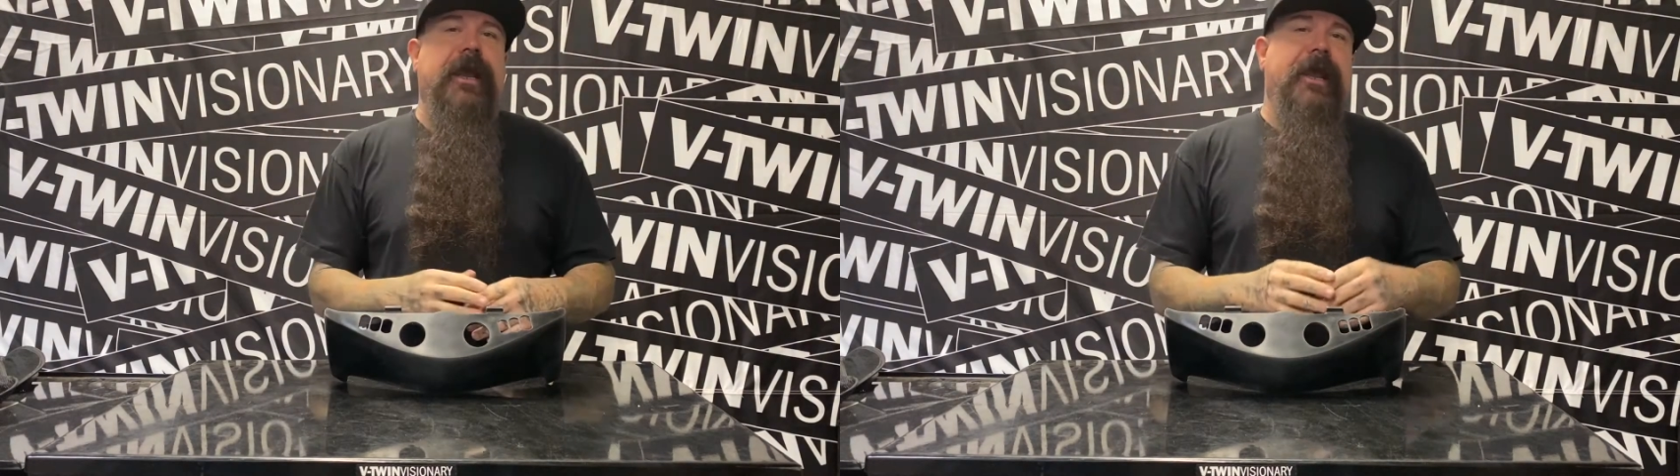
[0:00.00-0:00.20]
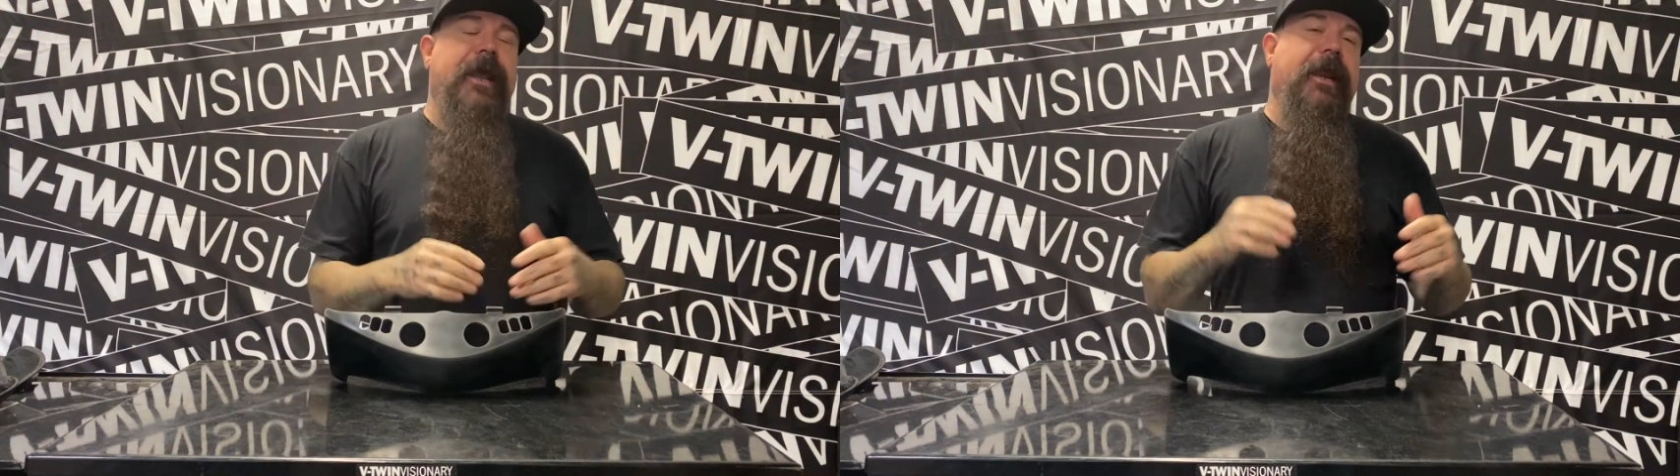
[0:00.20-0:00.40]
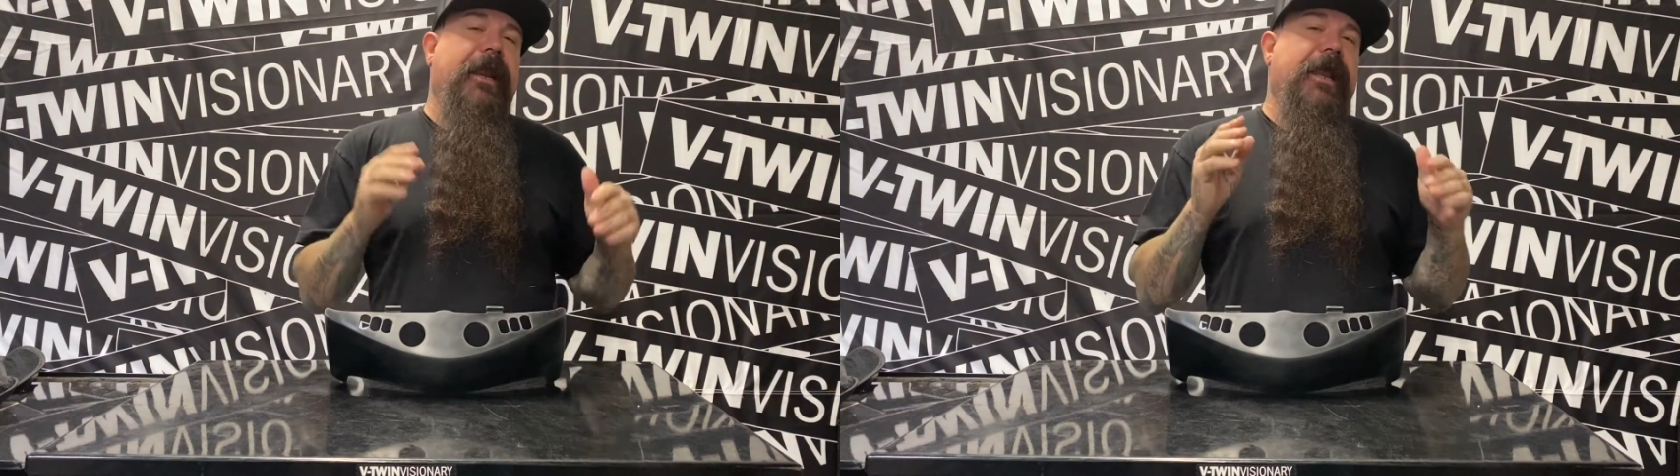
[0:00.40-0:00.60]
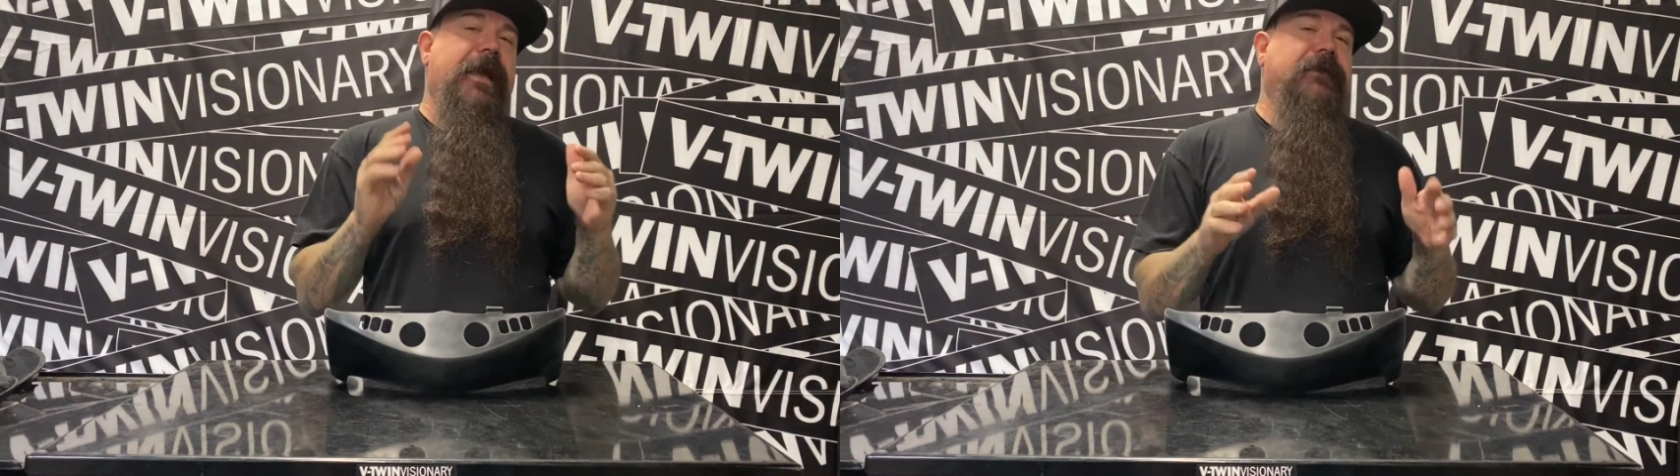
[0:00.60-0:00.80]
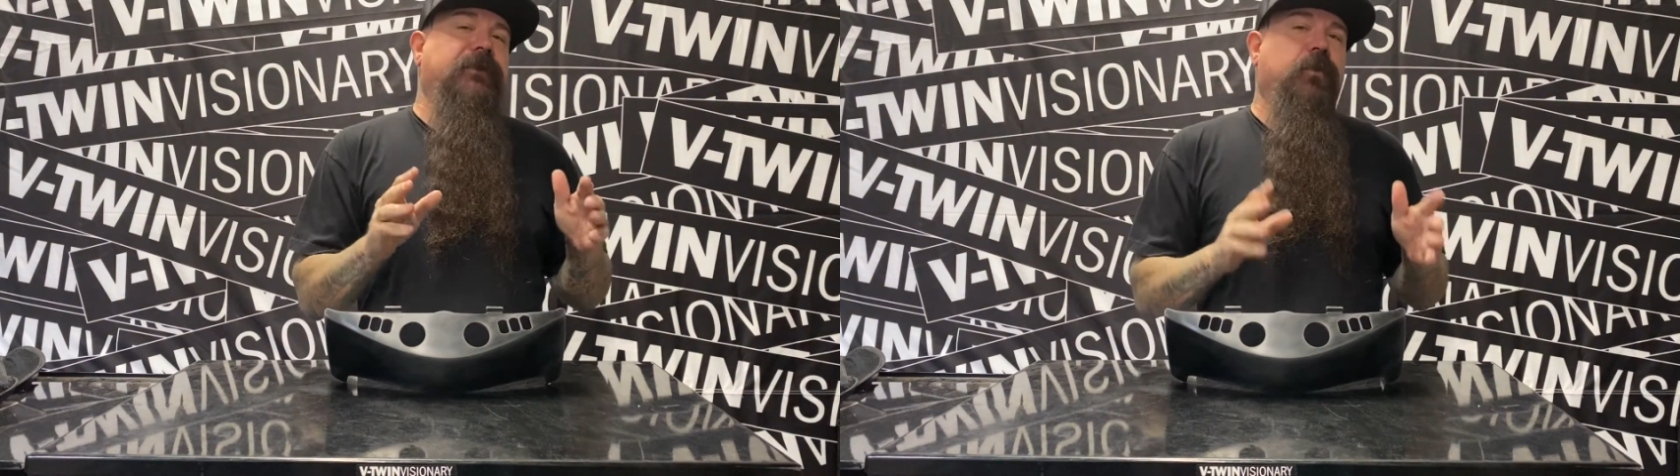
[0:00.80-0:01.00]
and
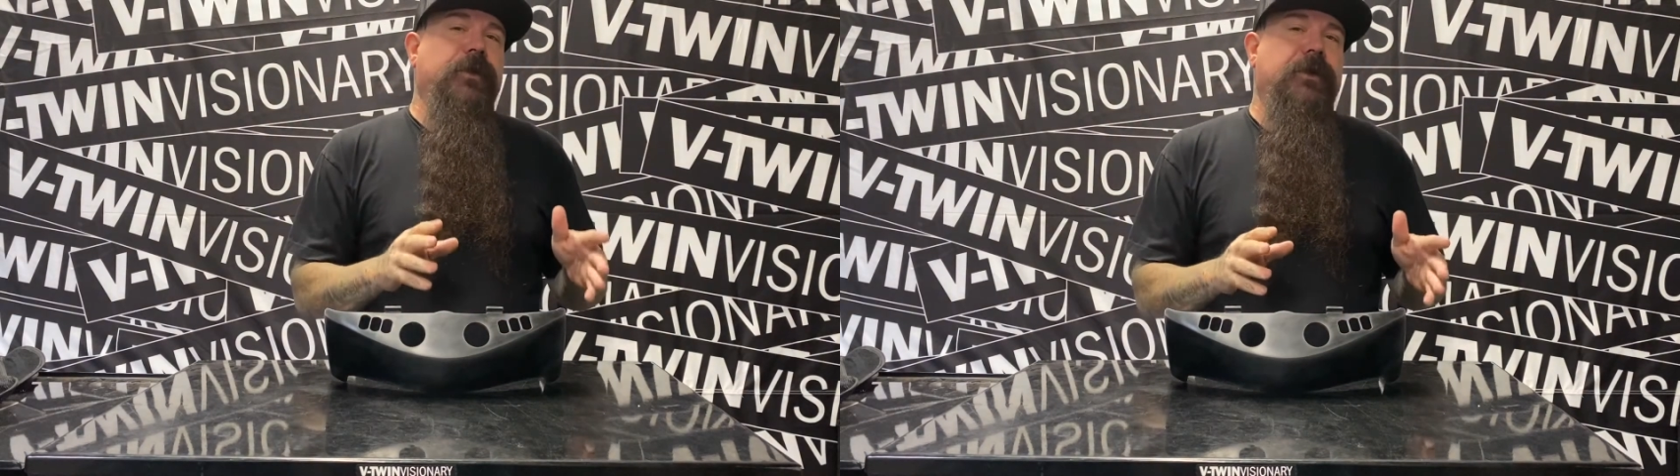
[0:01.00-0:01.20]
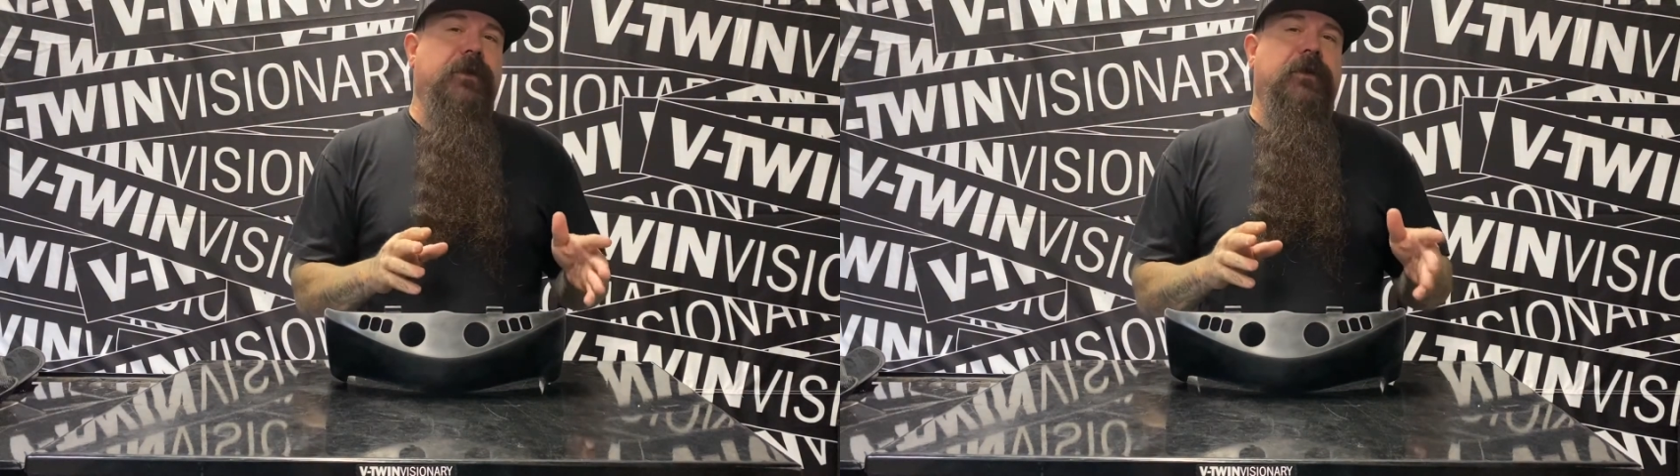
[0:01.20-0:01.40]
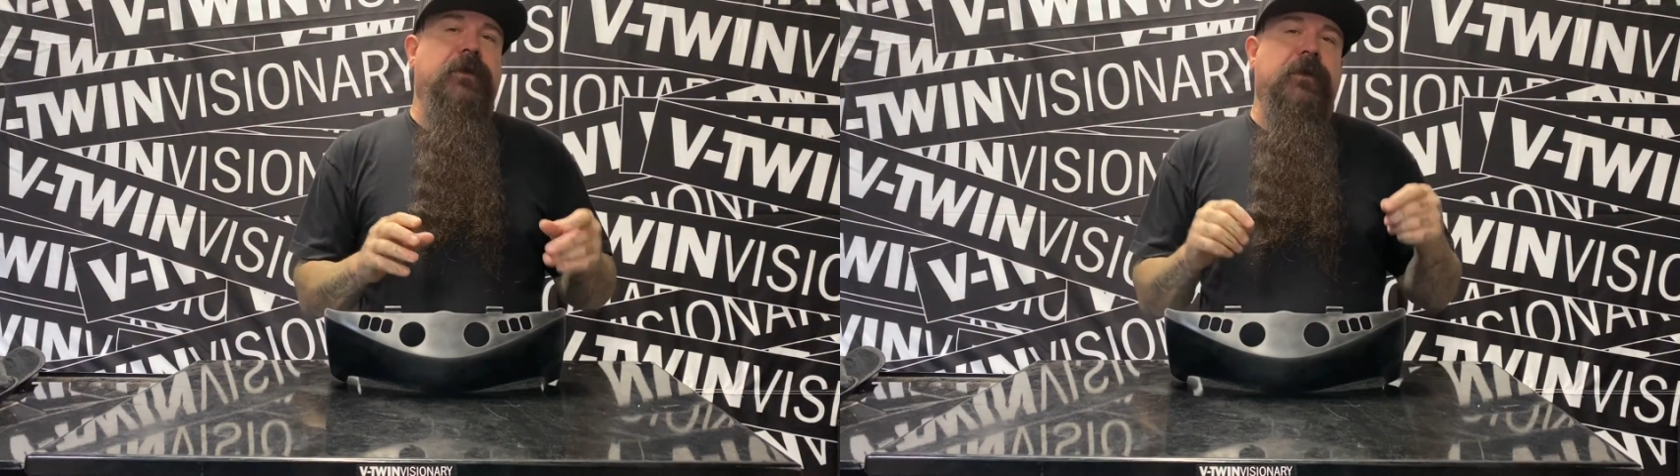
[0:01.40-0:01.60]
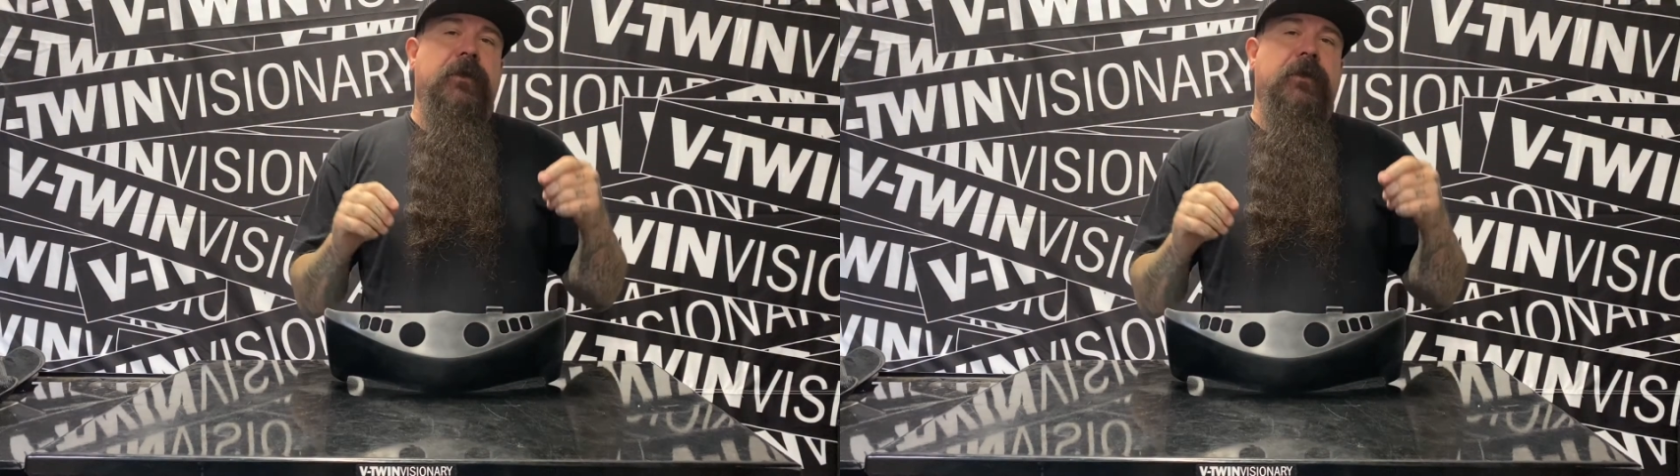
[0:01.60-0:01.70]
last week